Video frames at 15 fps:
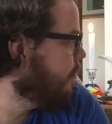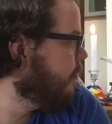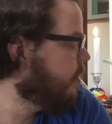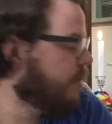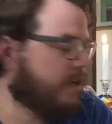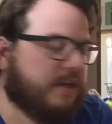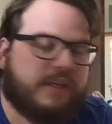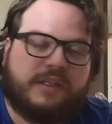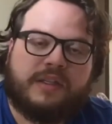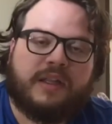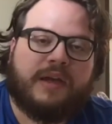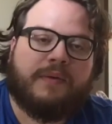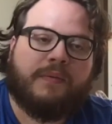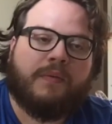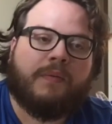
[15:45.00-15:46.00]
So I just
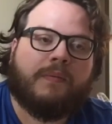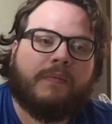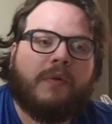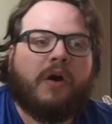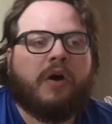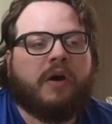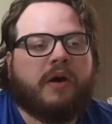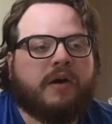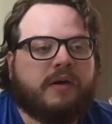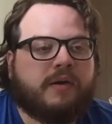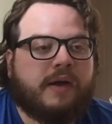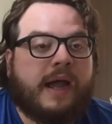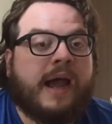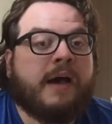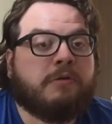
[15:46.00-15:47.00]
lit our
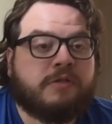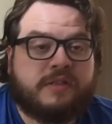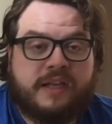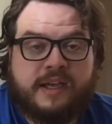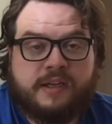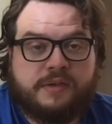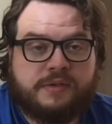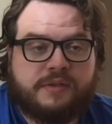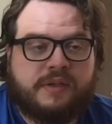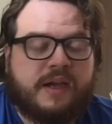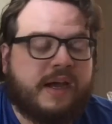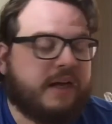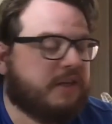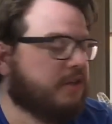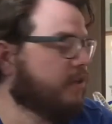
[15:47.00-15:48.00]
house candle,
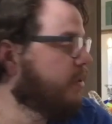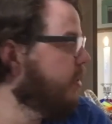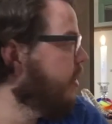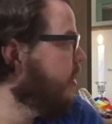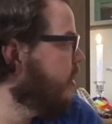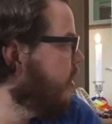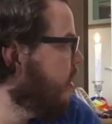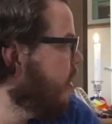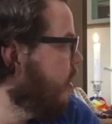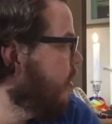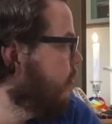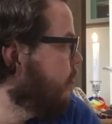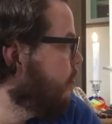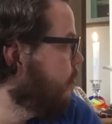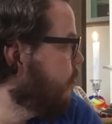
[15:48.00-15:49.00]
actually,
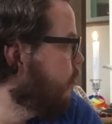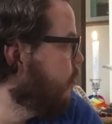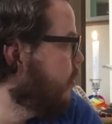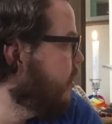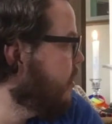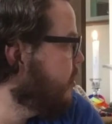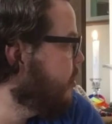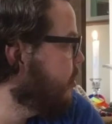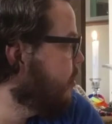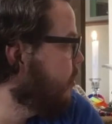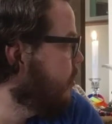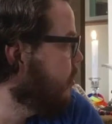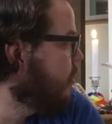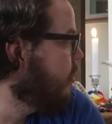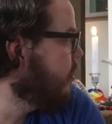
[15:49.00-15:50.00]
which
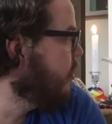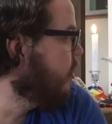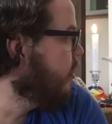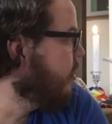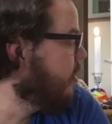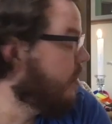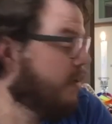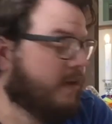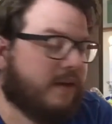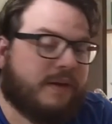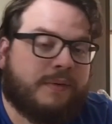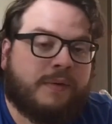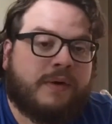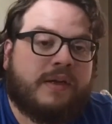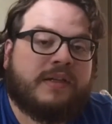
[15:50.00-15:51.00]

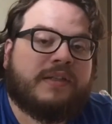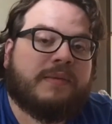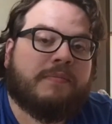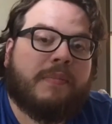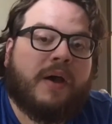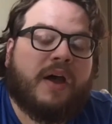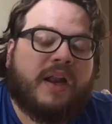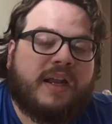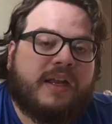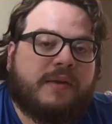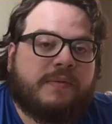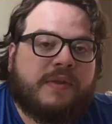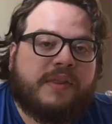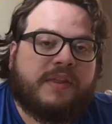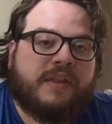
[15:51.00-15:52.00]
is embodied
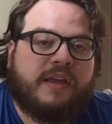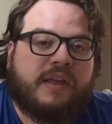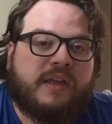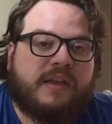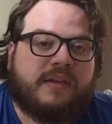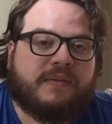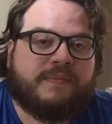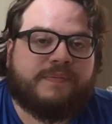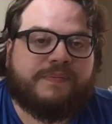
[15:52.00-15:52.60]
with the